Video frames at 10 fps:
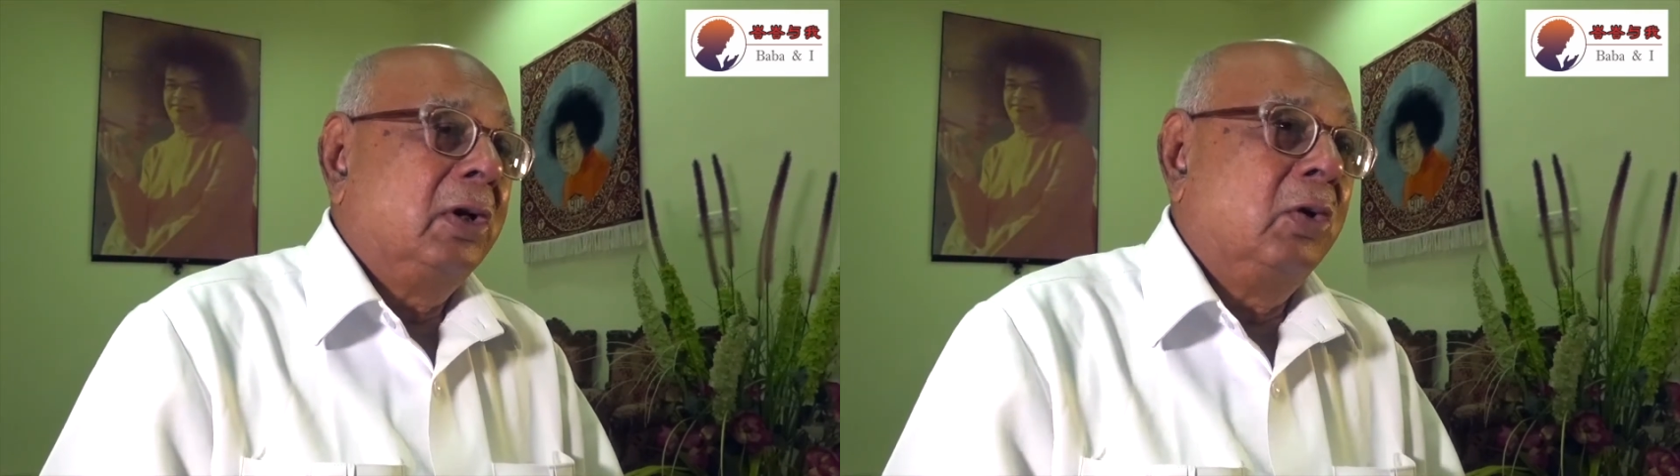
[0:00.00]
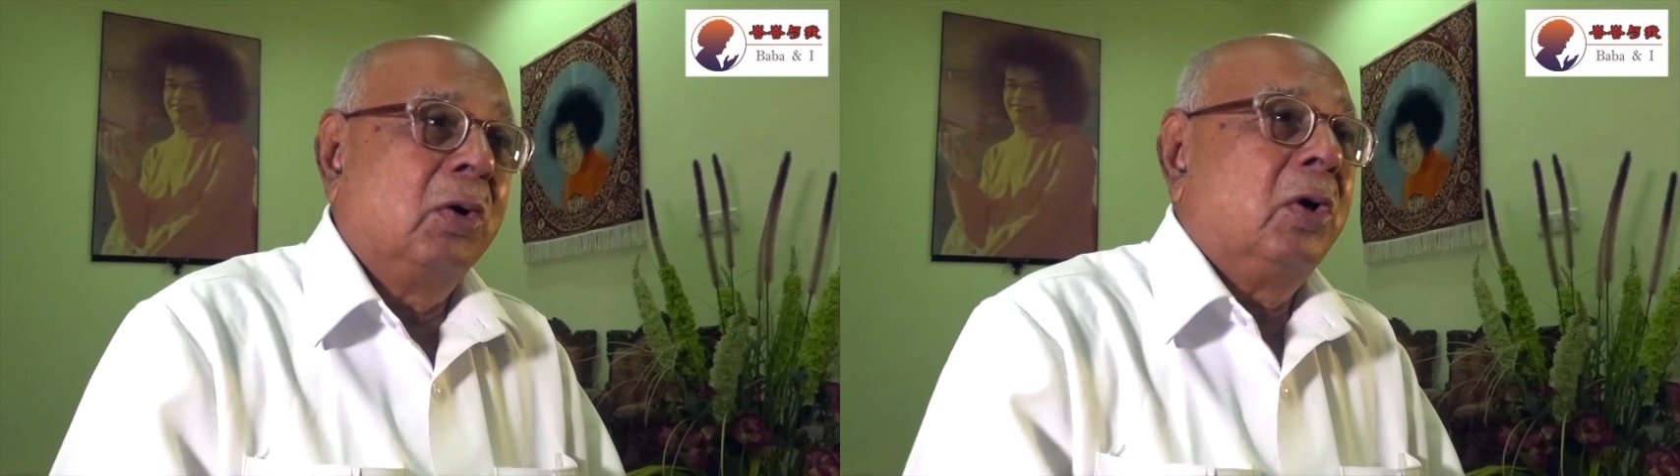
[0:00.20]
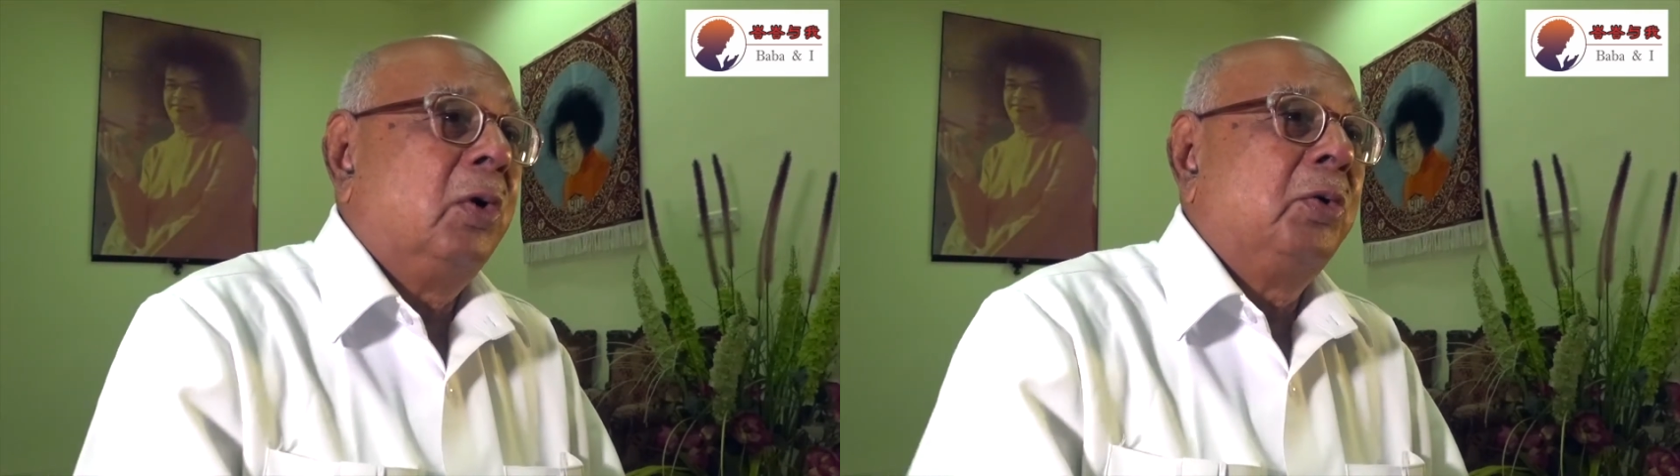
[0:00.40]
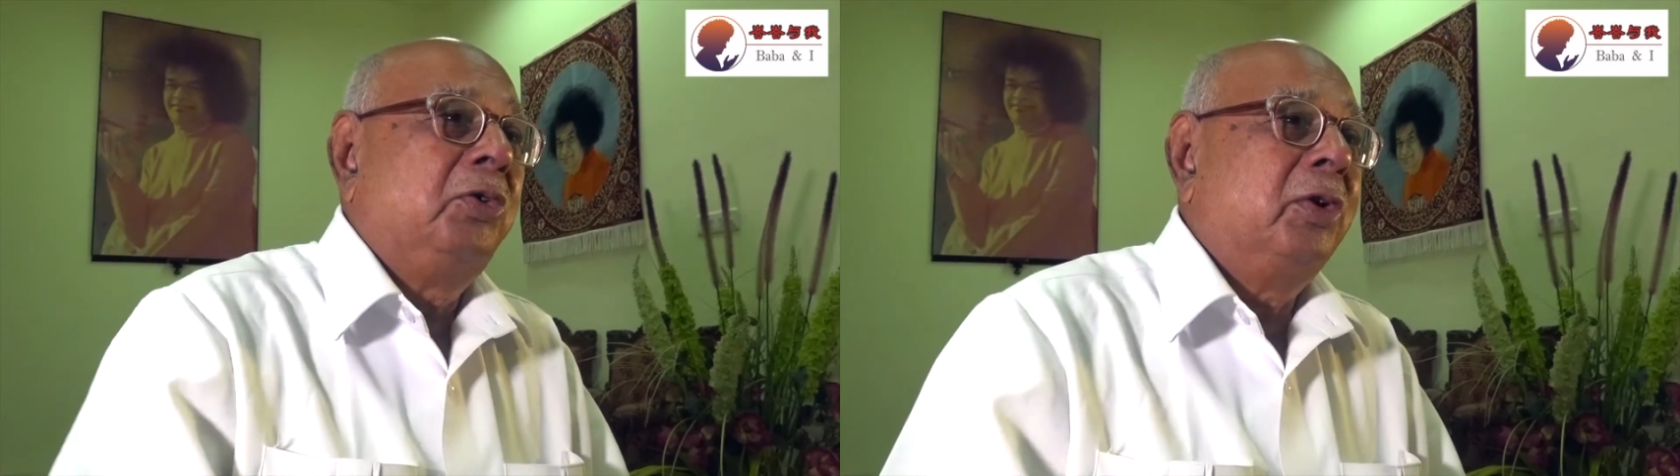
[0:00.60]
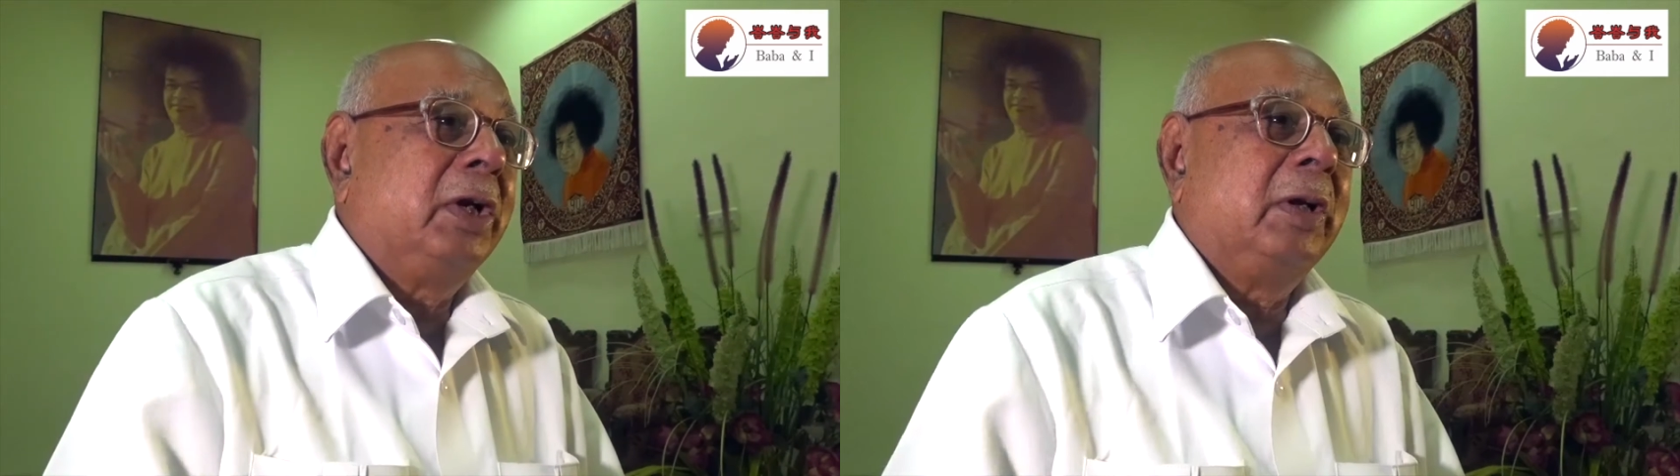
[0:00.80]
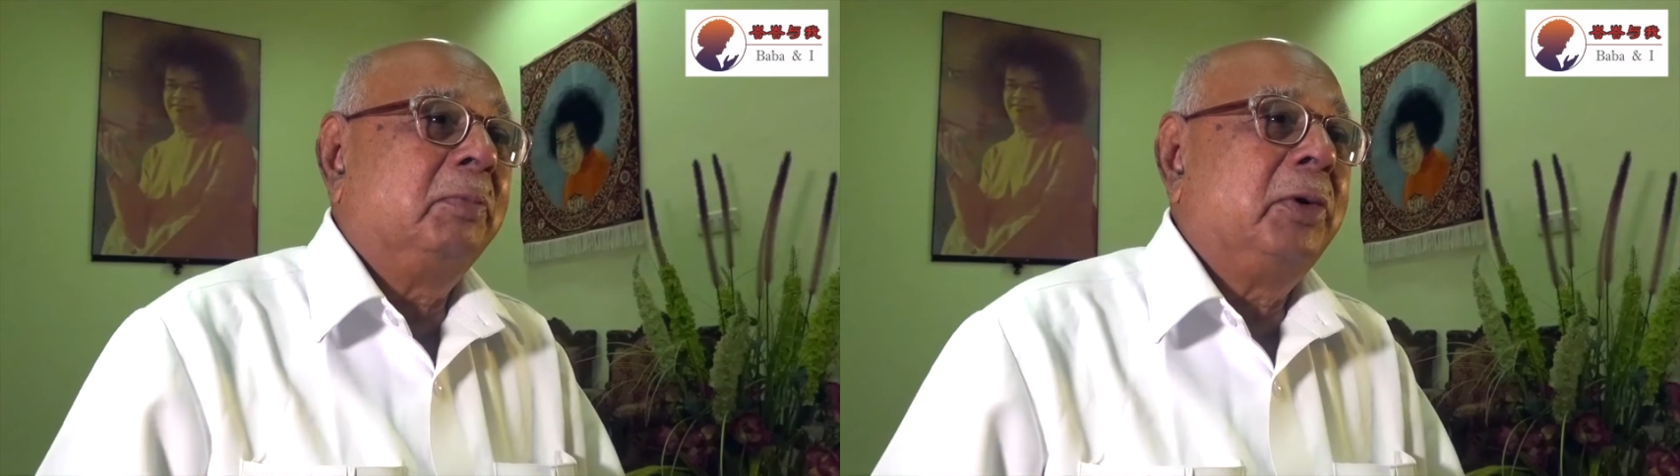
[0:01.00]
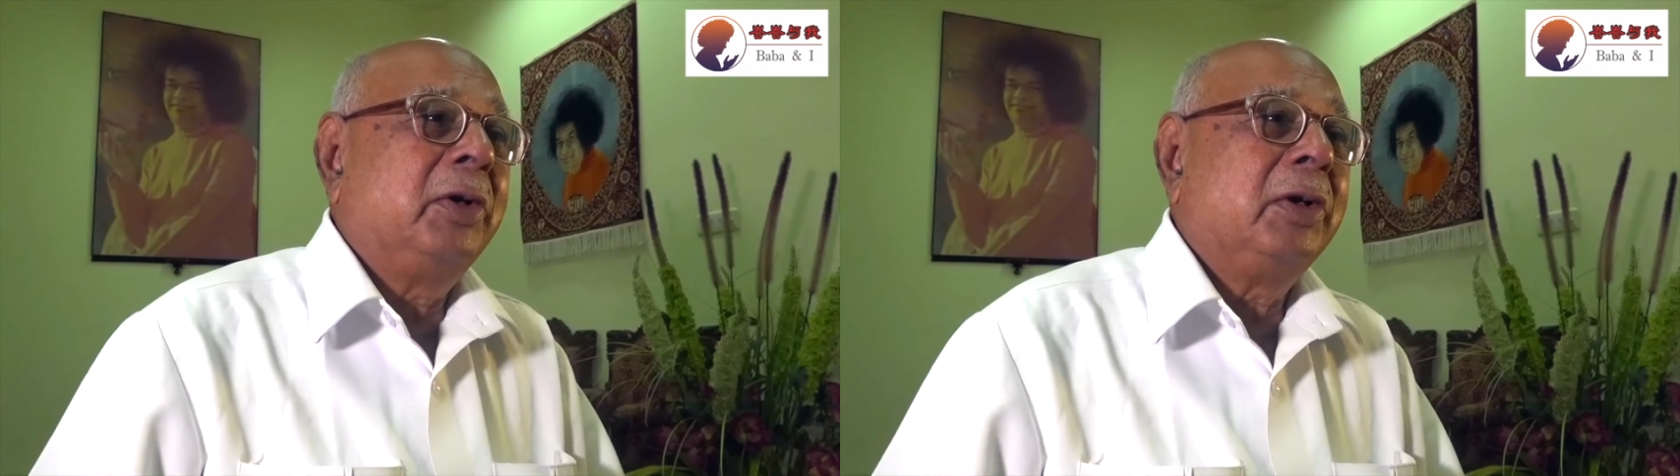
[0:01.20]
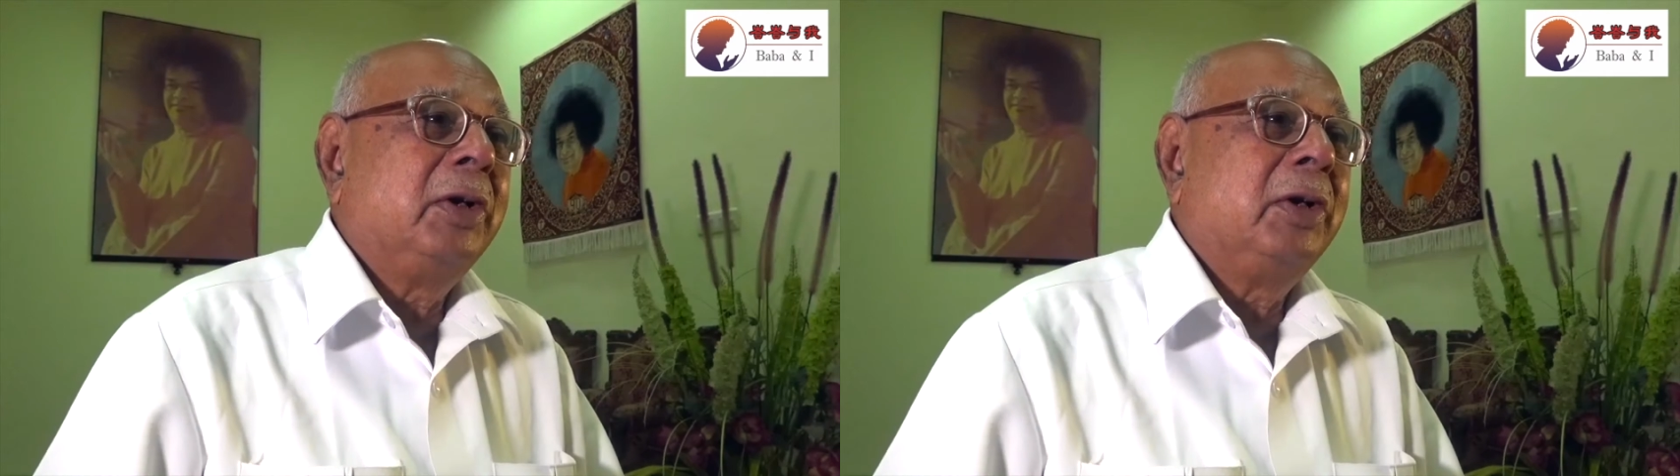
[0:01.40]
don't lose your temper,